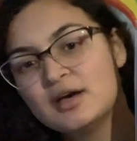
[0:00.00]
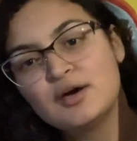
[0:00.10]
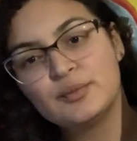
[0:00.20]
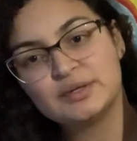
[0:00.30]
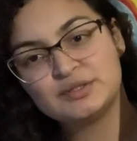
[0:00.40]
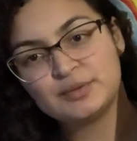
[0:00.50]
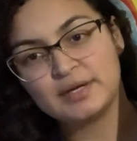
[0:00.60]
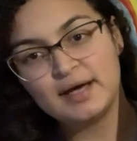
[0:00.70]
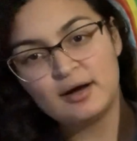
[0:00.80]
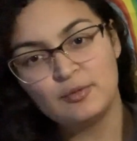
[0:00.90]
which
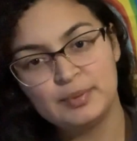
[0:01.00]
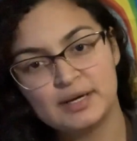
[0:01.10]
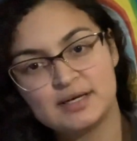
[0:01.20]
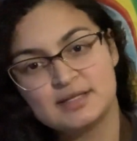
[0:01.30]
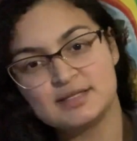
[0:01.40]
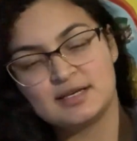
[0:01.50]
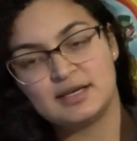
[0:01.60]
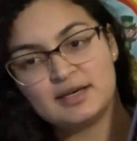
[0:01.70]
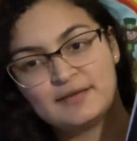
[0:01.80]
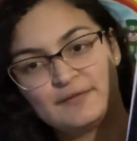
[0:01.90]
would help us
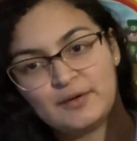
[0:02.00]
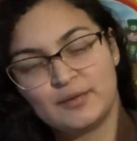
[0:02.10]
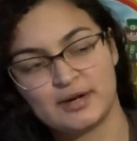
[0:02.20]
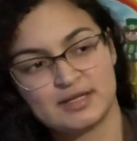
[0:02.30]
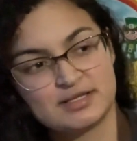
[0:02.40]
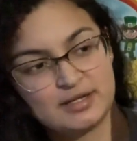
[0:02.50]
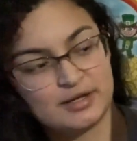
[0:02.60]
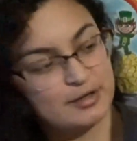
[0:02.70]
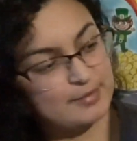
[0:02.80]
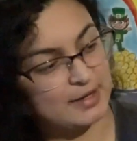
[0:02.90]
if we wanted to
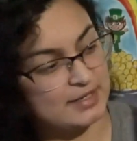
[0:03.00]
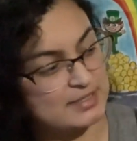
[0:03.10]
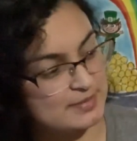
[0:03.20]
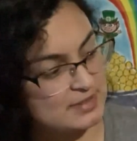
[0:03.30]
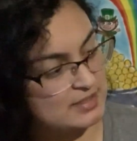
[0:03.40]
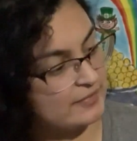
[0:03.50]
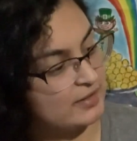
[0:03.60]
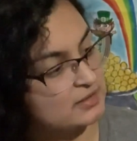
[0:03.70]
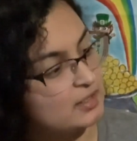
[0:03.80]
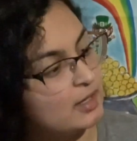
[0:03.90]
learn about a specific
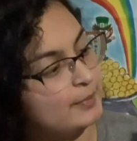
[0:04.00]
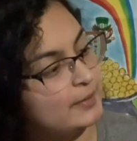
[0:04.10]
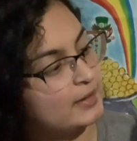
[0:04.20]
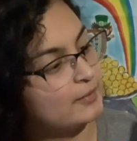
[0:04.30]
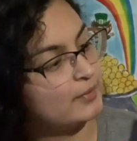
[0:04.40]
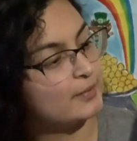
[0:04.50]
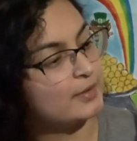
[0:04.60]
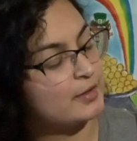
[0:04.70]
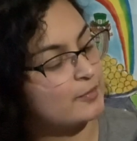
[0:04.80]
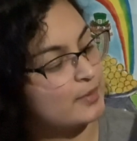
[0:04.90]
topic. We
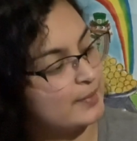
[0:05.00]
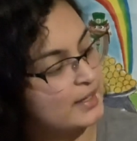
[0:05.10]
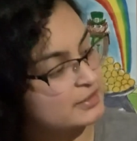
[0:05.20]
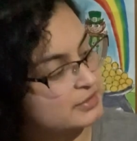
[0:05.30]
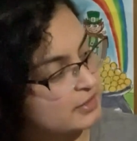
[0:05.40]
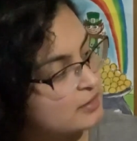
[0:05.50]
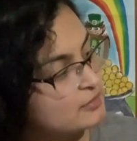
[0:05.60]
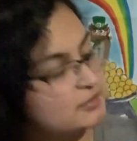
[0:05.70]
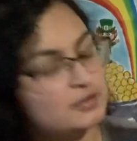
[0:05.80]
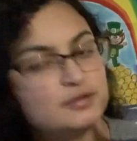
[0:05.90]
would know what page to
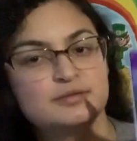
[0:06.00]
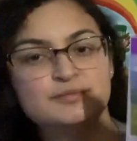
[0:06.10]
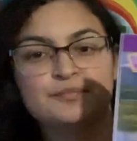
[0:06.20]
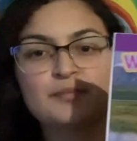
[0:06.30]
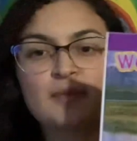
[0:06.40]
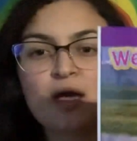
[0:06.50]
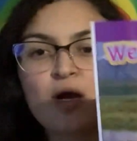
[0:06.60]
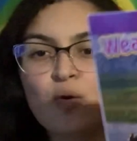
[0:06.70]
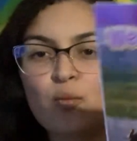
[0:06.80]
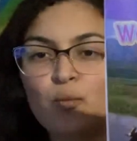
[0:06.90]
go to.
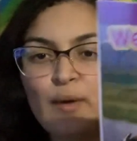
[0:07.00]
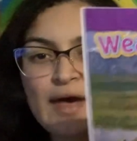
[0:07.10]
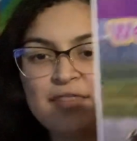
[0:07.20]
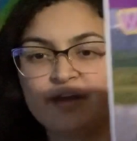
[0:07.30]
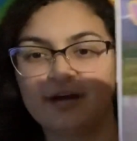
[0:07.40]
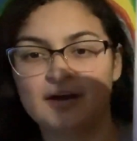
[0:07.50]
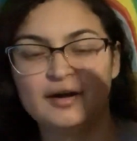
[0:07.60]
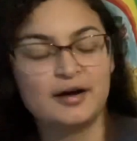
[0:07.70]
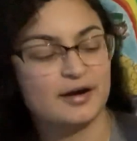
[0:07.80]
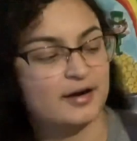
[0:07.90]

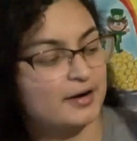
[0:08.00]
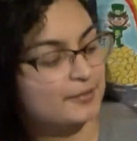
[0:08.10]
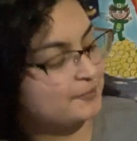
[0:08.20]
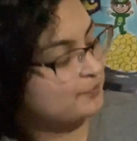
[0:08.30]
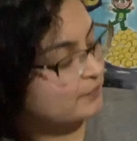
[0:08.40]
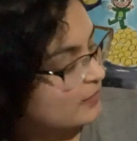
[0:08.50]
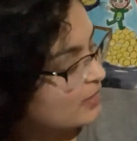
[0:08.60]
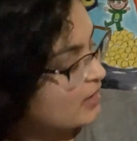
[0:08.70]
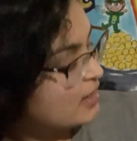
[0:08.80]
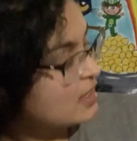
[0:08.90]
Weather.
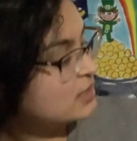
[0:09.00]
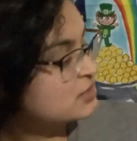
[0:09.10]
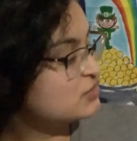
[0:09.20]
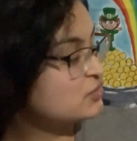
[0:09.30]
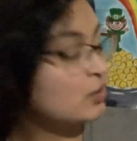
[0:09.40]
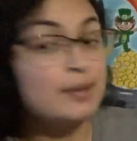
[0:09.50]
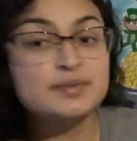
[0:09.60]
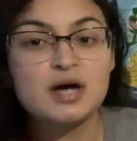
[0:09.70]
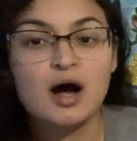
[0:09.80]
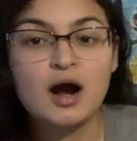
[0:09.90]

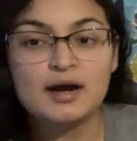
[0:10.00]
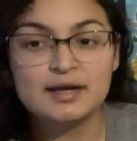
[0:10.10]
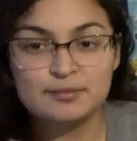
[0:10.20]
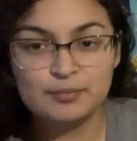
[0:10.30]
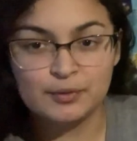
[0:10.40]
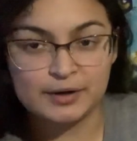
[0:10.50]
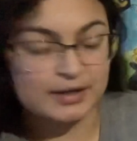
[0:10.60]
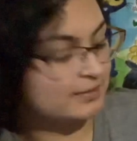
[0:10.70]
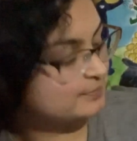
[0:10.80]
Storms are important.